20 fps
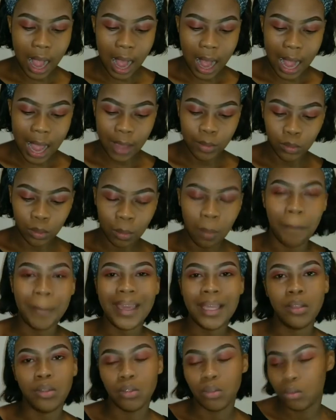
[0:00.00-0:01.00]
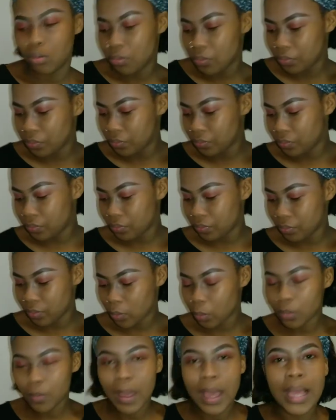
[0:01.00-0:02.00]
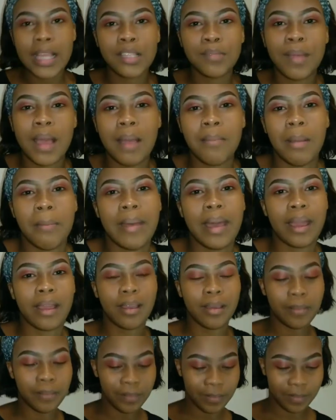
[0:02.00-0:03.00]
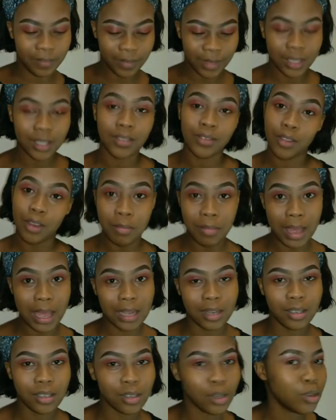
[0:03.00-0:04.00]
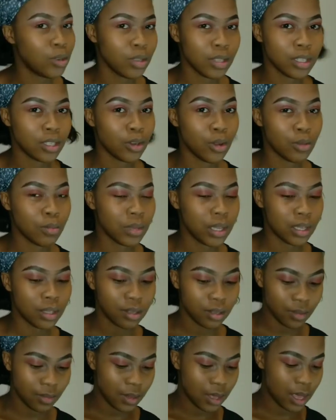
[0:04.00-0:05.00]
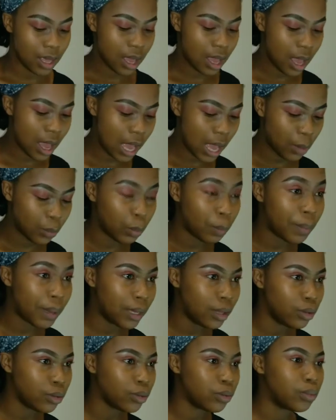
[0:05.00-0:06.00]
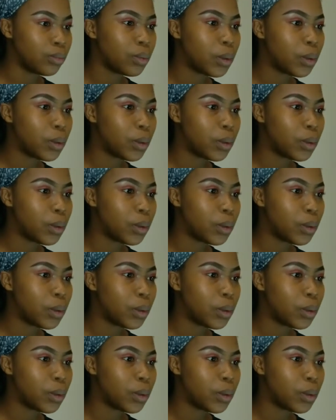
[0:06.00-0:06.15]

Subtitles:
I will bait you with my hands behind my back. This is very bad. Don't do this to my kids. I will bait you.